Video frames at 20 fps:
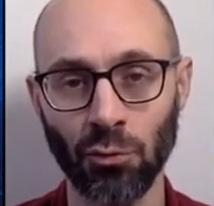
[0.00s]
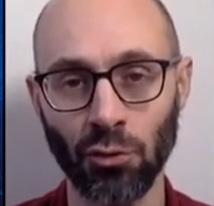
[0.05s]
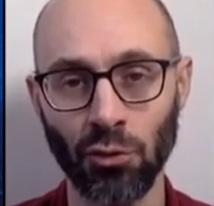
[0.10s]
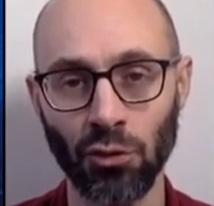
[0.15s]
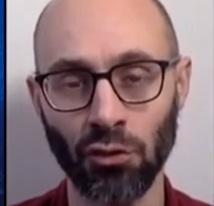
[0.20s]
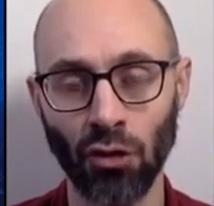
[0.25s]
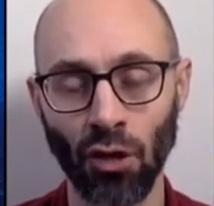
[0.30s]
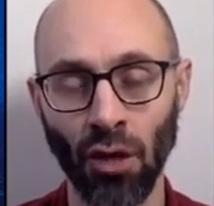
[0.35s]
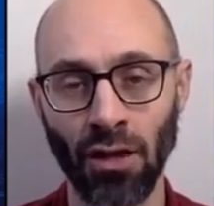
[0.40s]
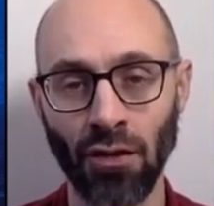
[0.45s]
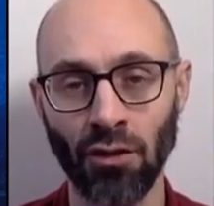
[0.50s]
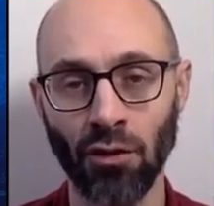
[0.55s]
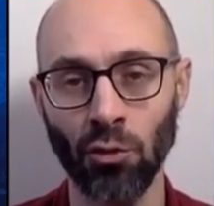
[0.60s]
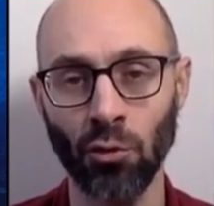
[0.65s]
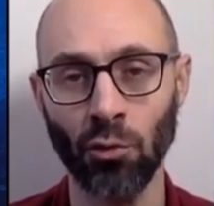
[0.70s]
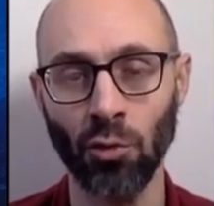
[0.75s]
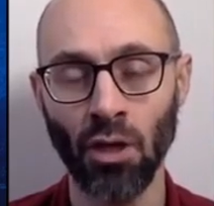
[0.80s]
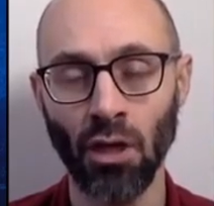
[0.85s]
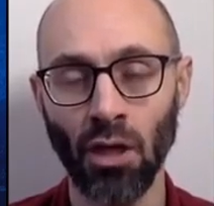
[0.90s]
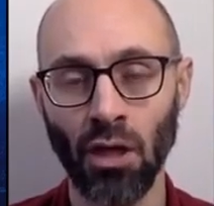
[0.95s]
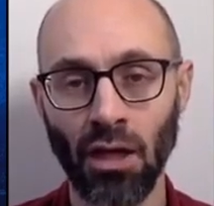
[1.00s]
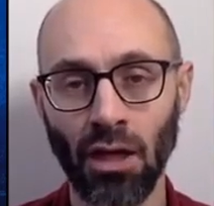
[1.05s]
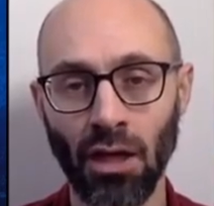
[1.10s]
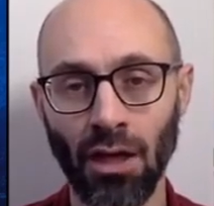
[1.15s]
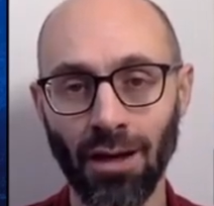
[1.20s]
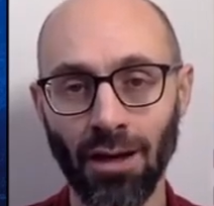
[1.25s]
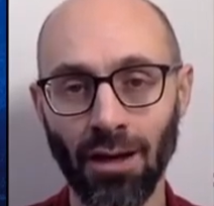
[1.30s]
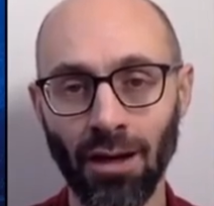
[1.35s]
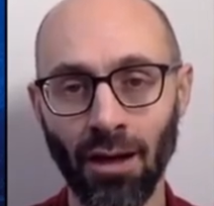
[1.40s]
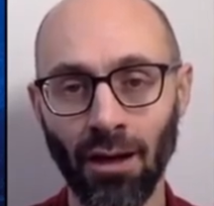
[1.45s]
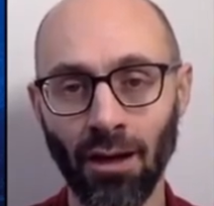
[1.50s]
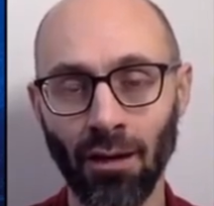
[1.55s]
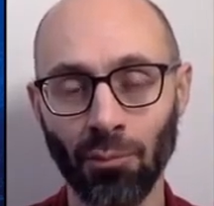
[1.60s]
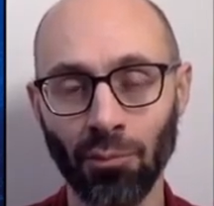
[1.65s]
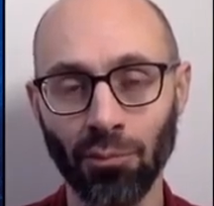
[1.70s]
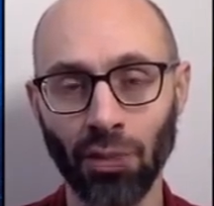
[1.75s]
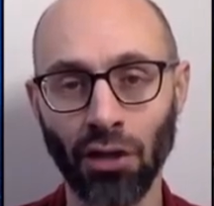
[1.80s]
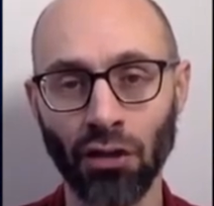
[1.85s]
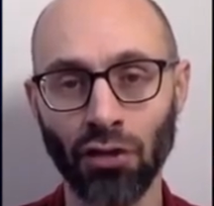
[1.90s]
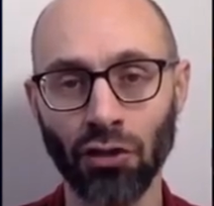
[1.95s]
Was trying to uh,
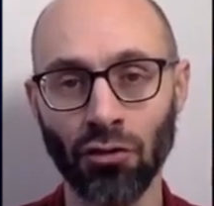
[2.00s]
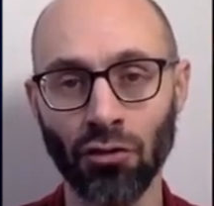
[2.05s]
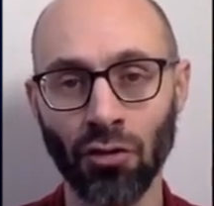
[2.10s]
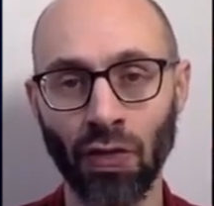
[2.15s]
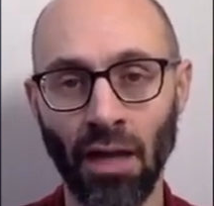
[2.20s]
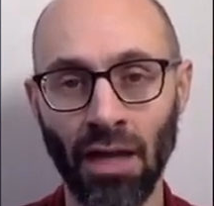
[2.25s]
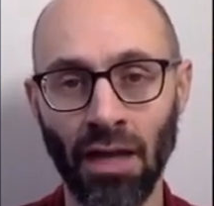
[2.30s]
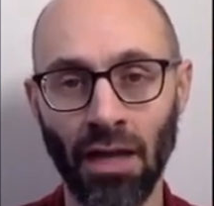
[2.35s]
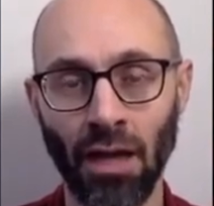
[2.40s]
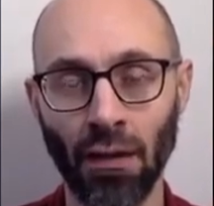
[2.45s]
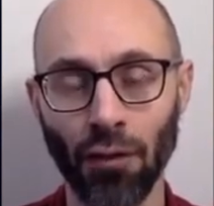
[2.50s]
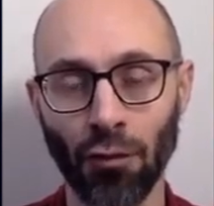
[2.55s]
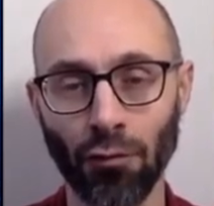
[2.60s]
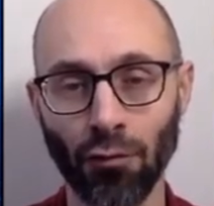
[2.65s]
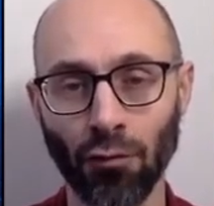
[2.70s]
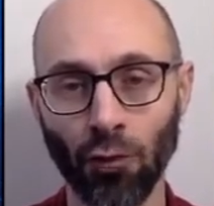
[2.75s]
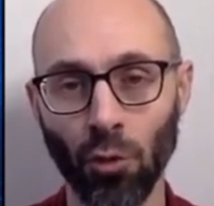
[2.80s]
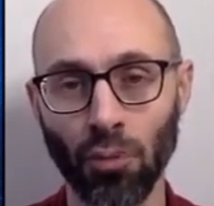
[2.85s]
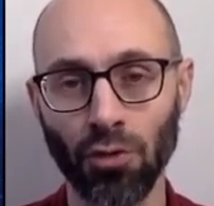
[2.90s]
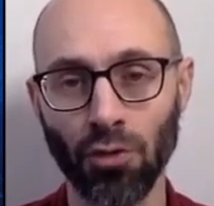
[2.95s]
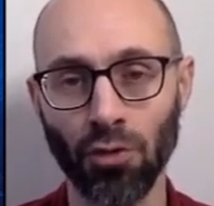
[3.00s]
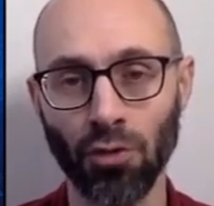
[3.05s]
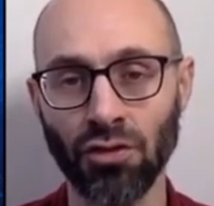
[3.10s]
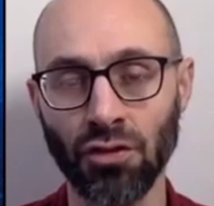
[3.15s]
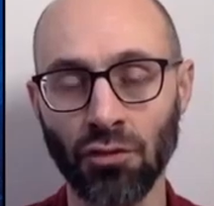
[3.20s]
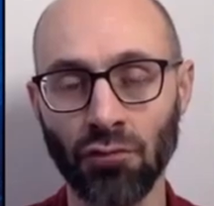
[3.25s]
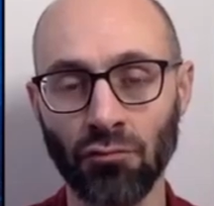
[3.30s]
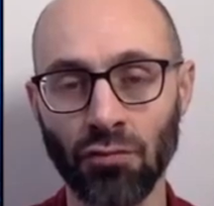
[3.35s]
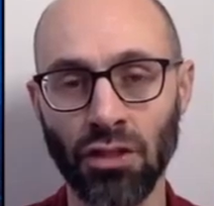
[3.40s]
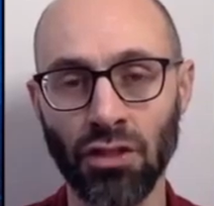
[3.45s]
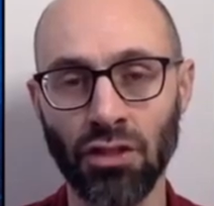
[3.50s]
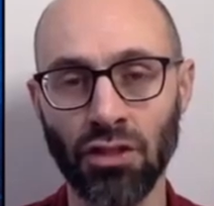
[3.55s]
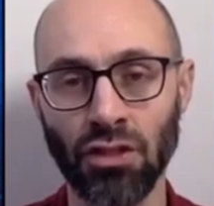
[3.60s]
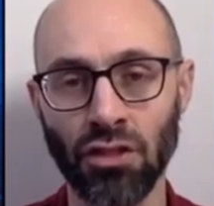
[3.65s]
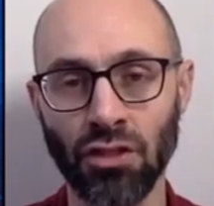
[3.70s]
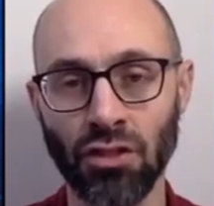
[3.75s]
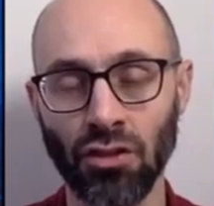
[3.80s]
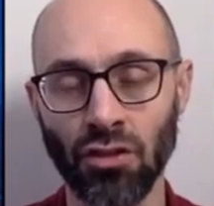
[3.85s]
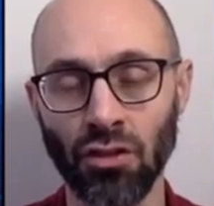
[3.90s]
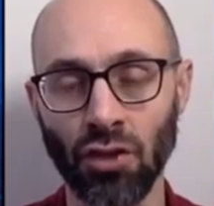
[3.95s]
pressure any other forces in the
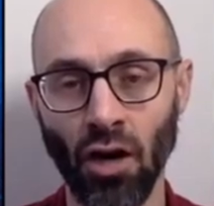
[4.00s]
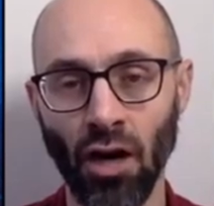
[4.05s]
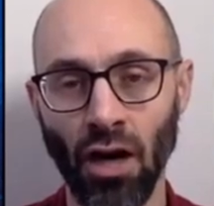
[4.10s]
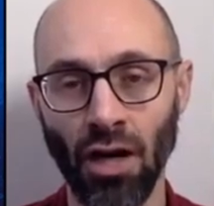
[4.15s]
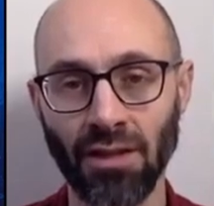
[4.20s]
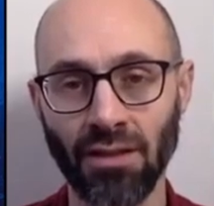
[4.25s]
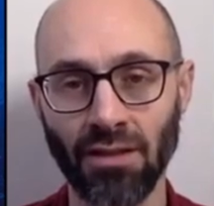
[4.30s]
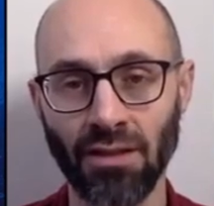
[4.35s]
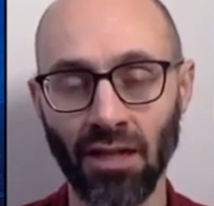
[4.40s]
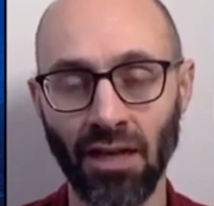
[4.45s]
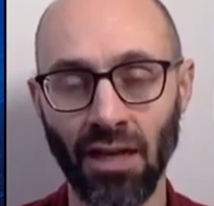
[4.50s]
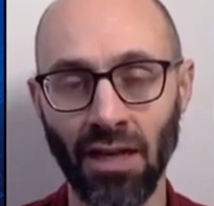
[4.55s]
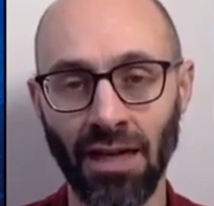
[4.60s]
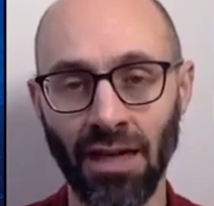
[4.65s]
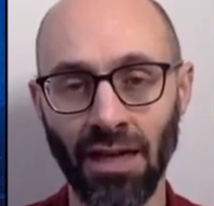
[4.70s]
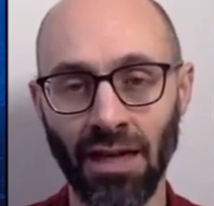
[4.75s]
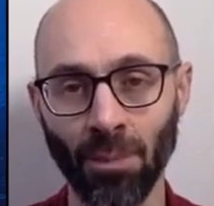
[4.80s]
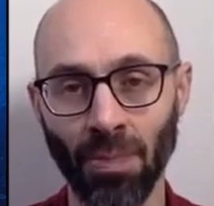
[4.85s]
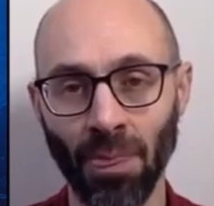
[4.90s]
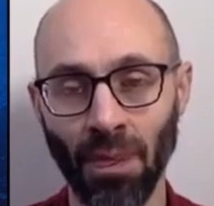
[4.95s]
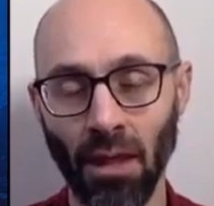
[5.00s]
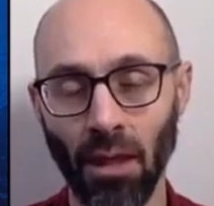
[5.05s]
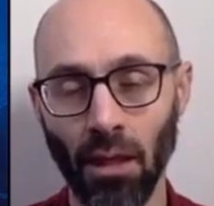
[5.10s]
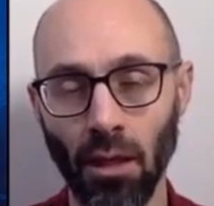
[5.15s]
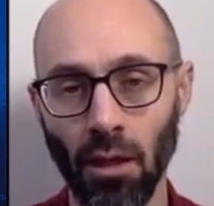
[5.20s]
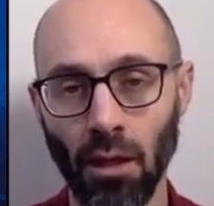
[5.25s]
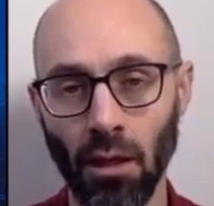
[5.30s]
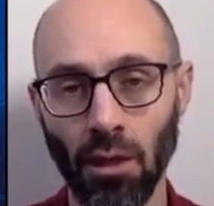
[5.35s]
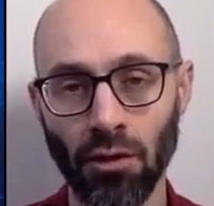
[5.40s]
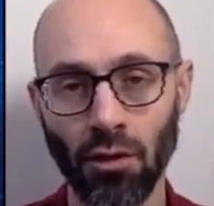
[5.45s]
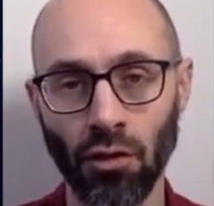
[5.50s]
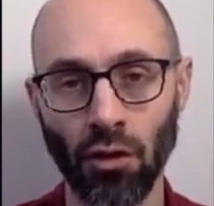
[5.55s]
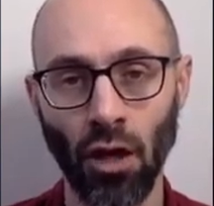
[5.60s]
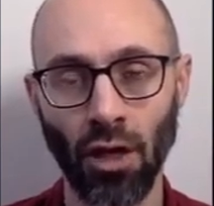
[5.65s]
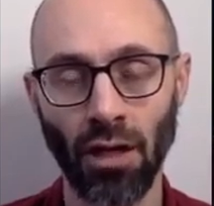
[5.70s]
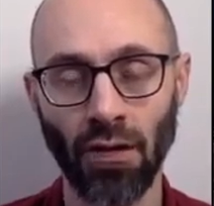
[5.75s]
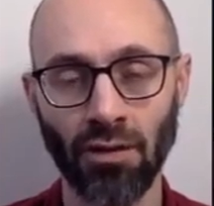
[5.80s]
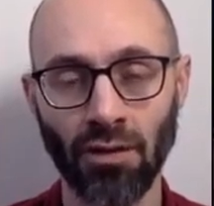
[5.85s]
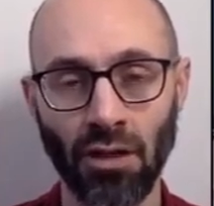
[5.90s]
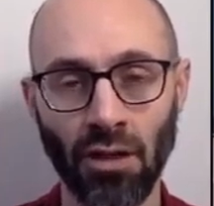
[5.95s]
region to not um, to
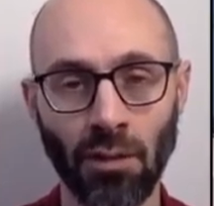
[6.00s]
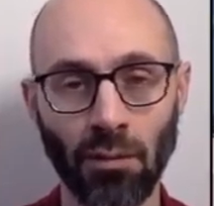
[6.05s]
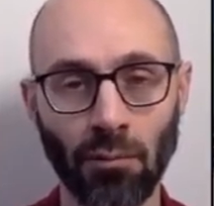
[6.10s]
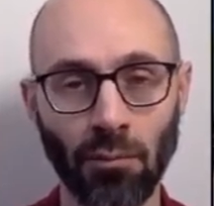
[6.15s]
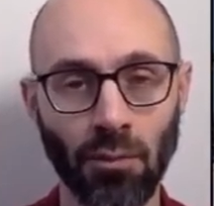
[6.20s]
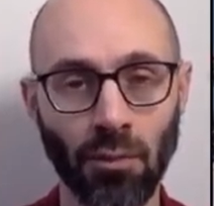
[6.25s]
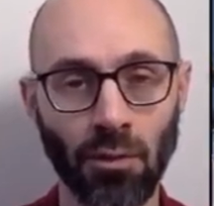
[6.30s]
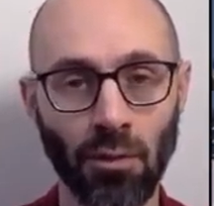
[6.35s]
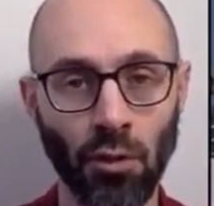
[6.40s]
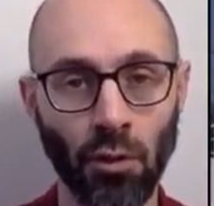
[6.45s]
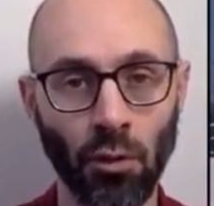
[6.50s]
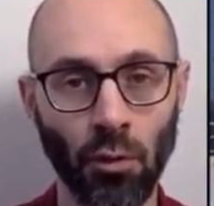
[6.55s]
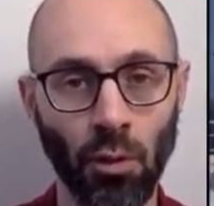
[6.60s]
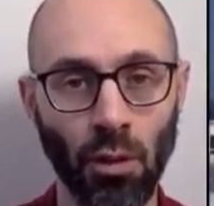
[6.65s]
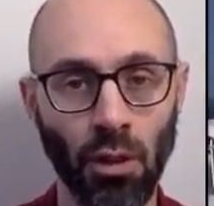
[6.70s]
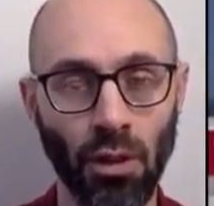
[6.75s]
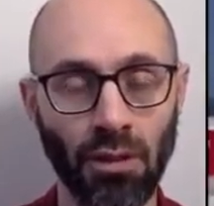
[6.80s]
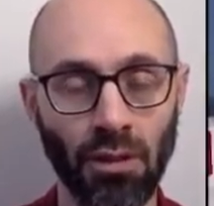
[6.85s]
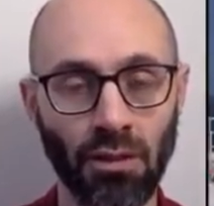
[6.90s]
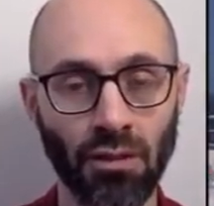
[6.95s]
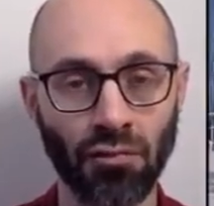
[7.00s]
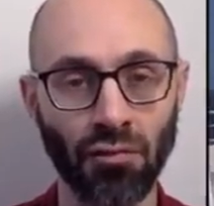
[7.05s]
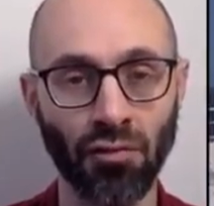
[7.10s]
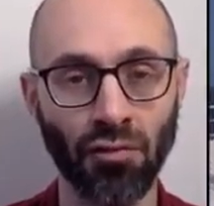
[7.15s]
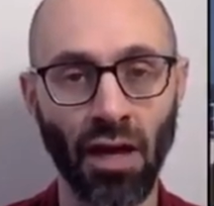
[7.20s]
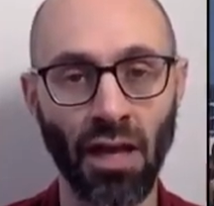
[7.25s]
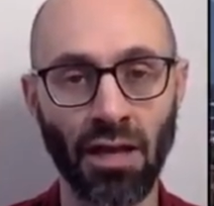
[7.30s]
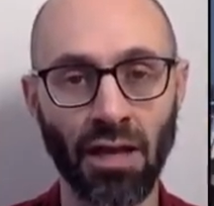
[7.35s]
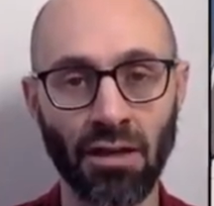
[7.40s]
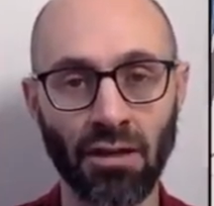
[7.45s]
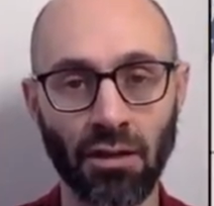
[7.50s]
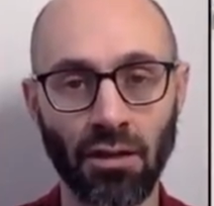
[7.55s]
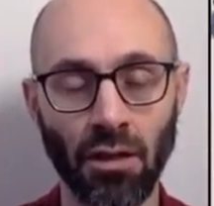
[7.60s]
not you know defend